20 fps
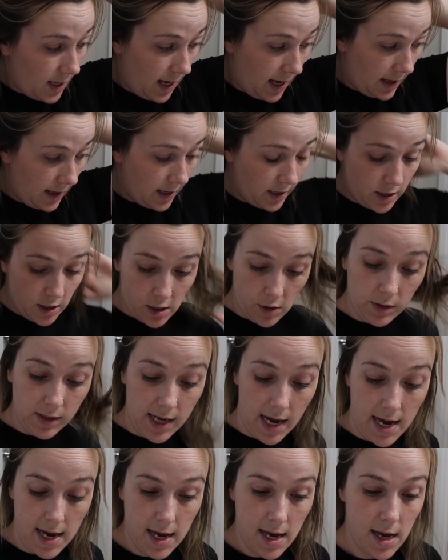I like to use
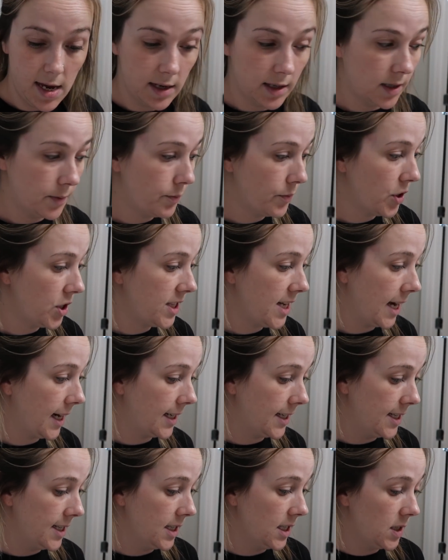a heat
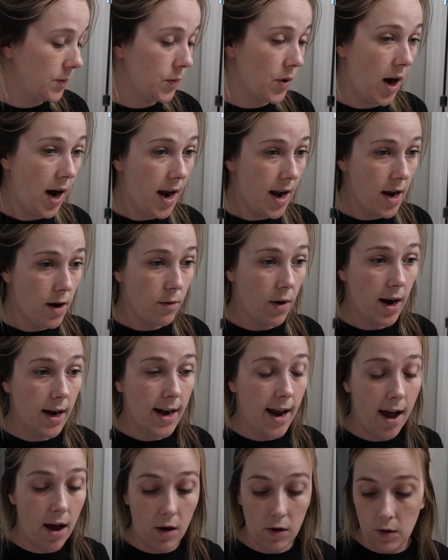protectant spray. Right
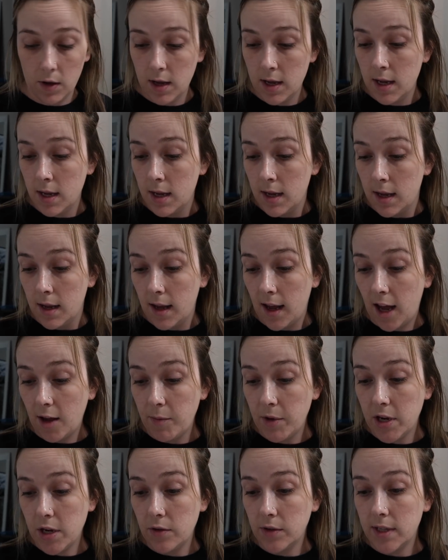now,
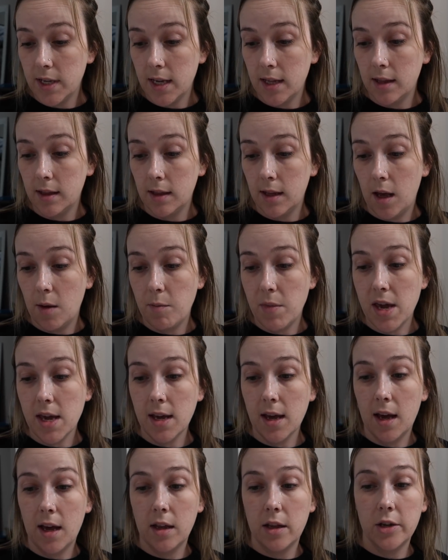I've been using
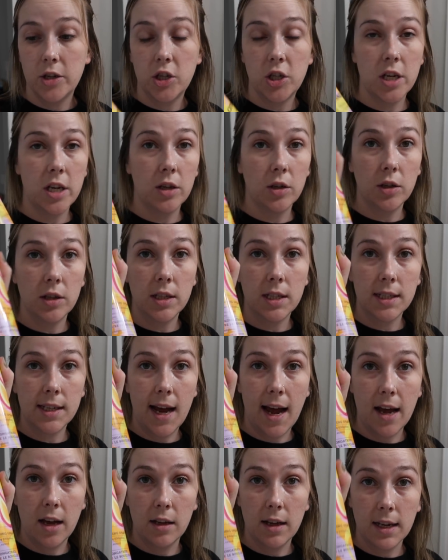Amika, the Shield
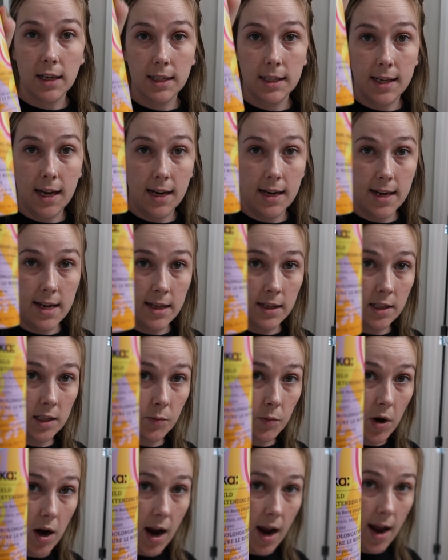Style Extending
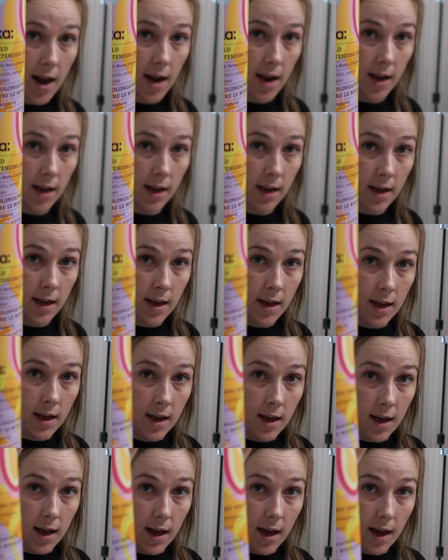Spray.
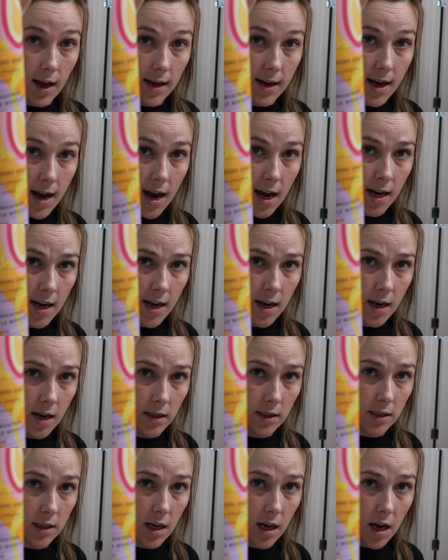I got
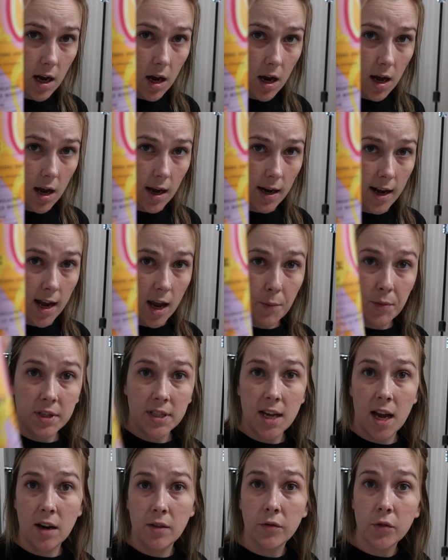it on
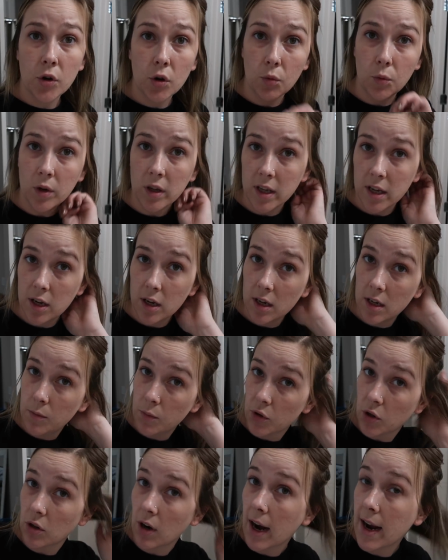Amazon for a really good
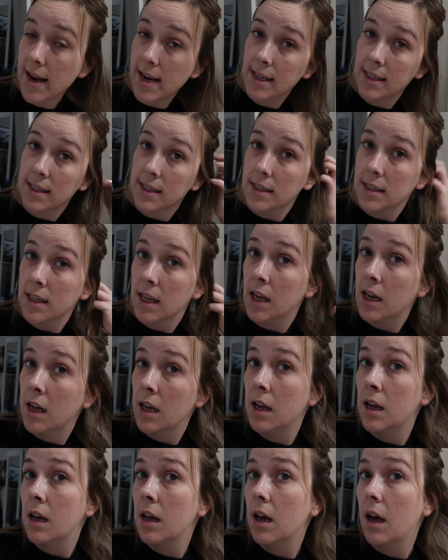price
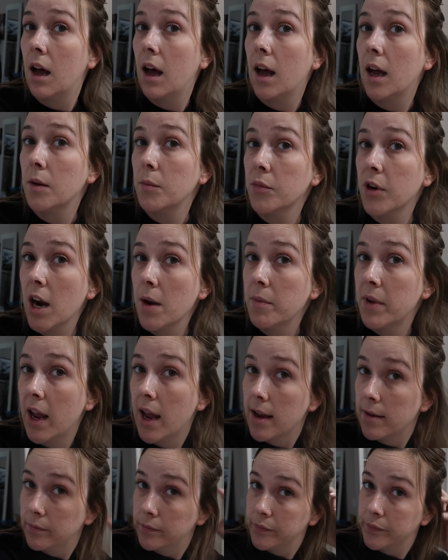on Prime
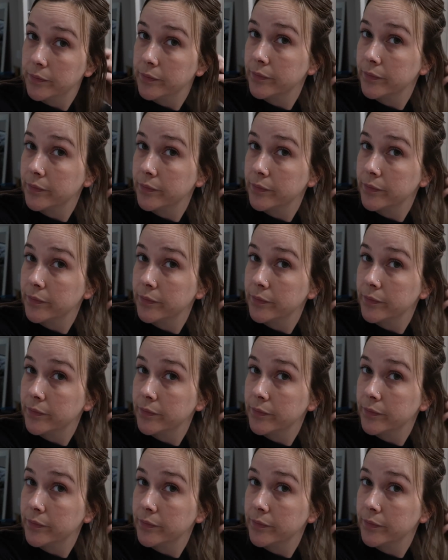Day.